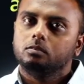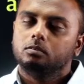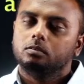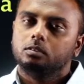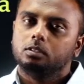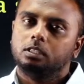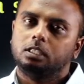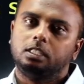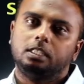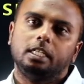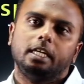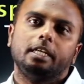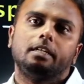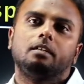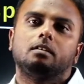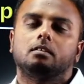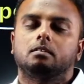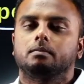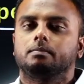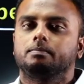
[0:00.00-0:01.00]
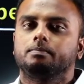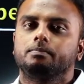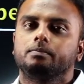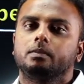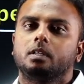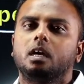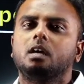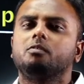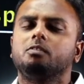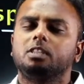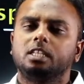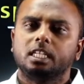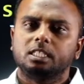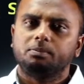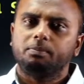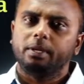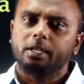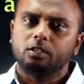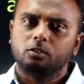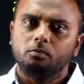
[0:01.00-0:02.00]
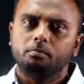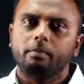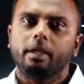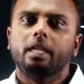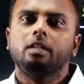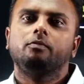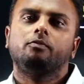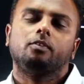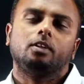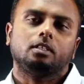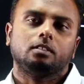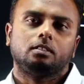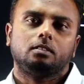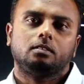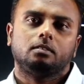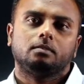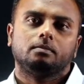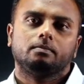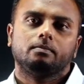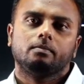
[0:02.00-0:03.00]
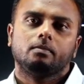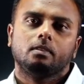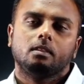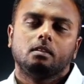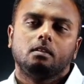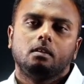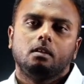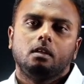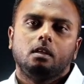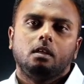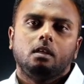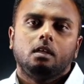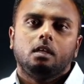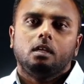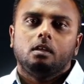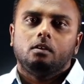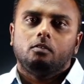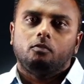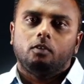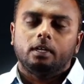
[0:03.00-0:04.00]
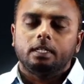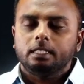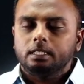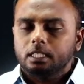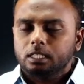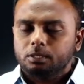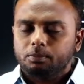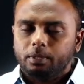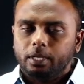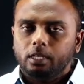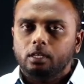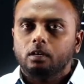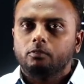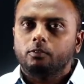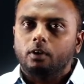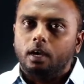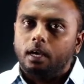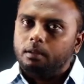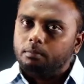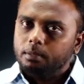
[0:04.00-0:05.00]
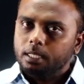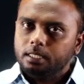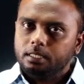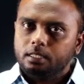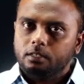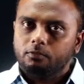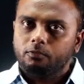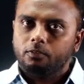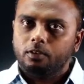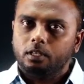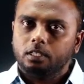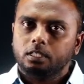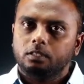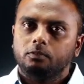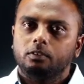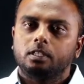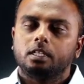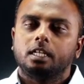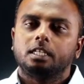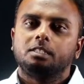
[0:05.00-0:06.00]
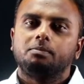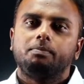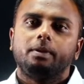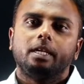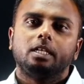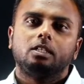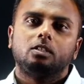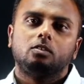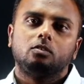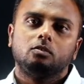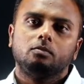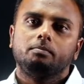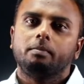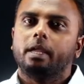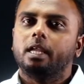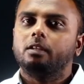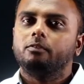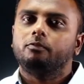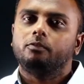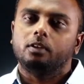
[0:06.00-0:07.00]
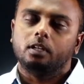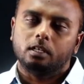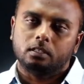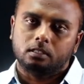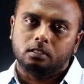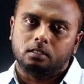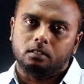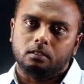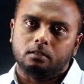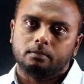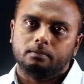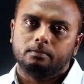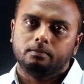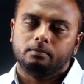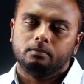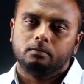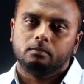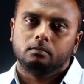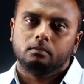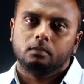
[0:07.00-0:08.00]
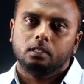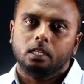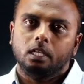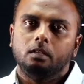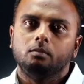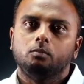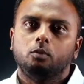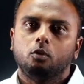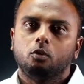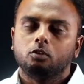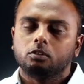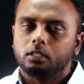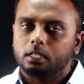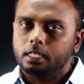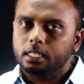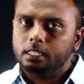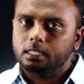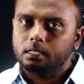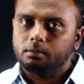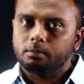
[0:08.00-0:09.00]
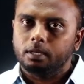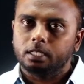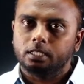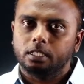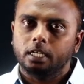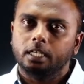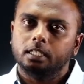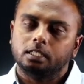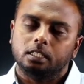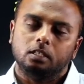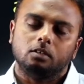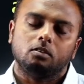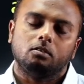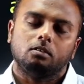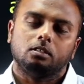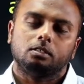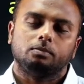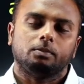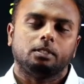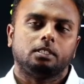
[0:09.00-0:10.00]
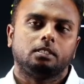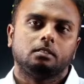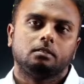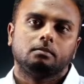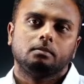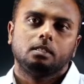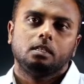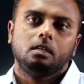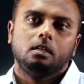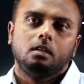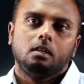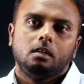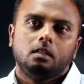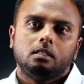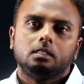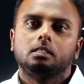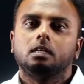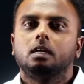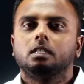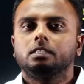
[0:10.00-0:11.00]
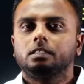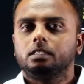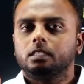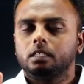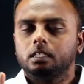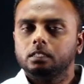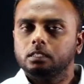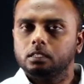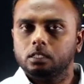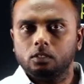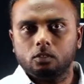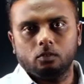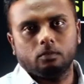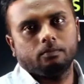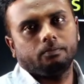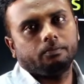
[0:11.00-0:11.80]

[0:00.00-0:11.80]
stator or with respect to main flux? What is the speed of armature flux with respect to main flux in both DC machine and synchronous machine? The answer is 0.